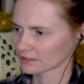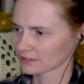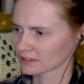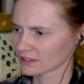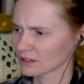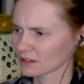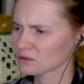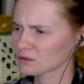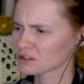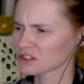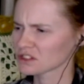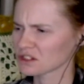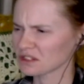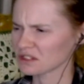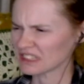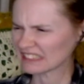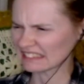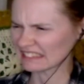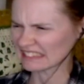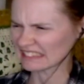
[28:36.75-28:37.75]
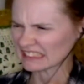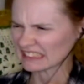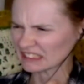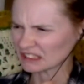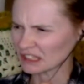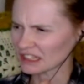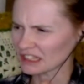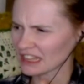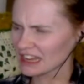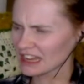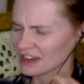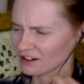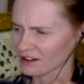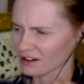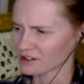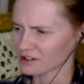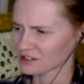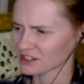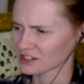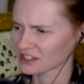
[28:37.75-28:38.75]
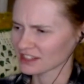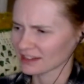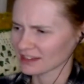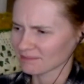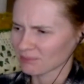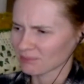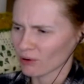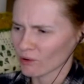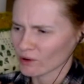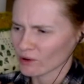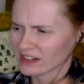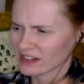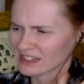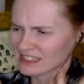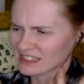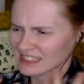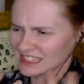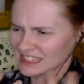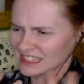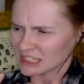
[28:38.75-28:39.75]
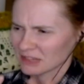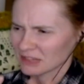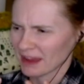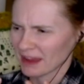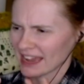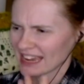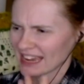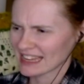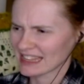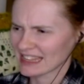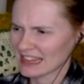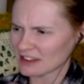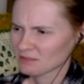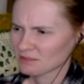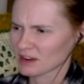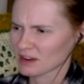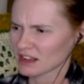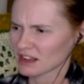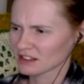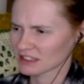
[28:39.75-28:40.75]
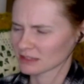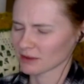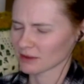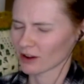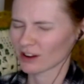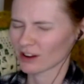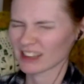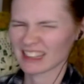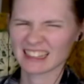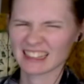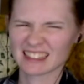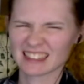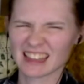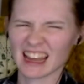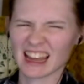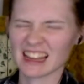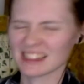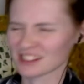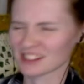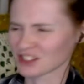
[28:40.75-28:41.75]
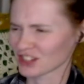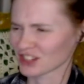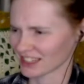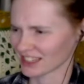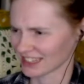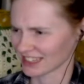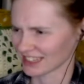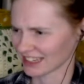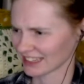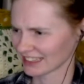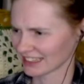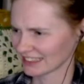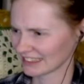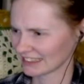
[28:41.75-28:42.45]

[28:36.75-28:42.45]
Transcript: Oh, so it just that's kind of gross. His like pores expand, they just put out smoke. It's kind of disgusting.